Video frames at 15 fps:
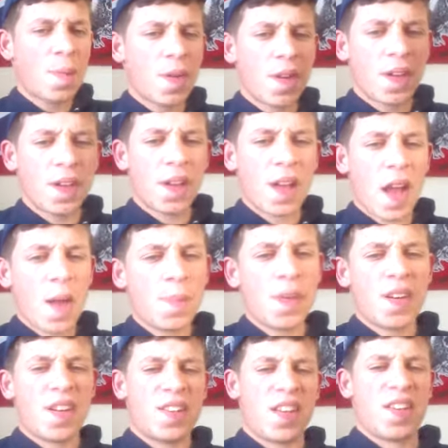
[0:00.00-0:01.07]
I
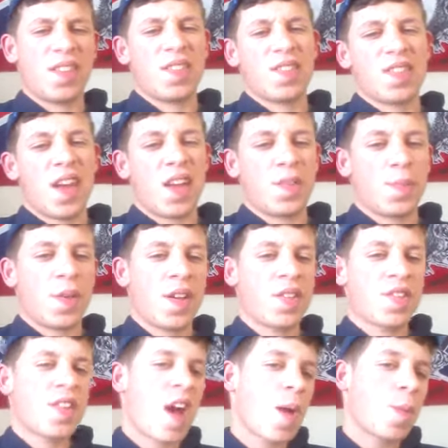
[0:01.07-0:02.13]
put a decent sized
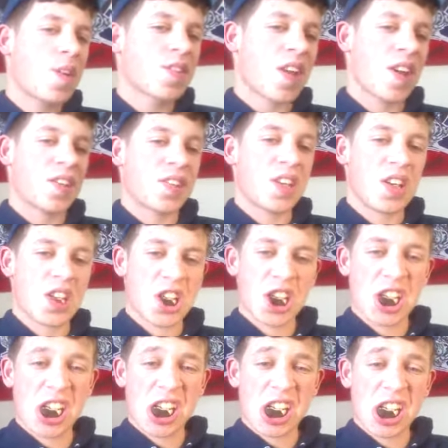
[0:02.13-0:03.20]
pinch, not one like
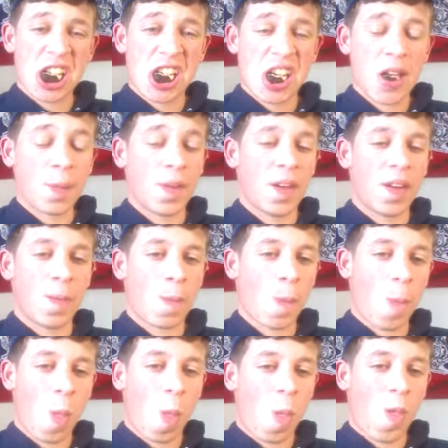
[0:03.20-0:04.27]
this. I mean,
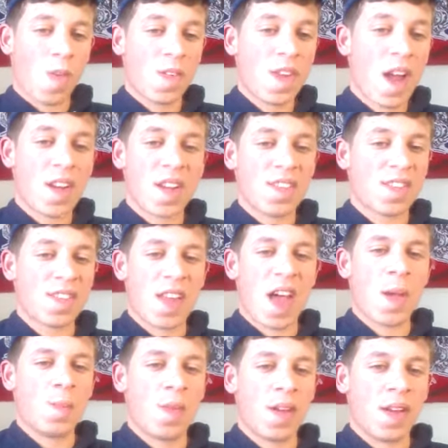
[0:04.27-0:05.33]
not nothing
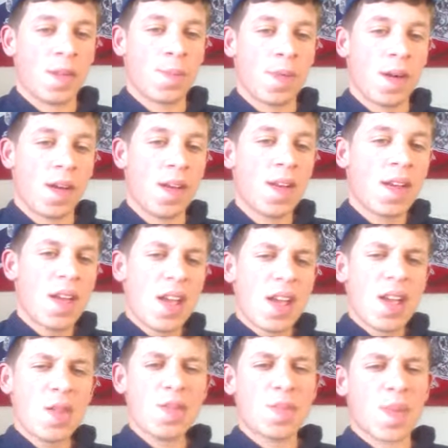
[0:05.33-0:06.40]
that big, but
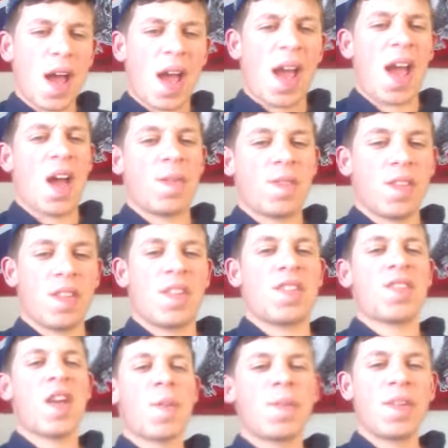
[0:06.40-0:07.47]
it was about half of
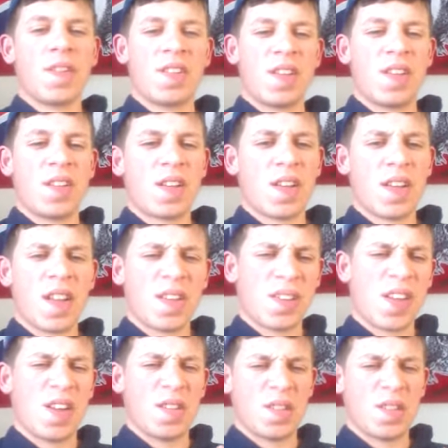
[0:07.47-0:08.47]
this. I put a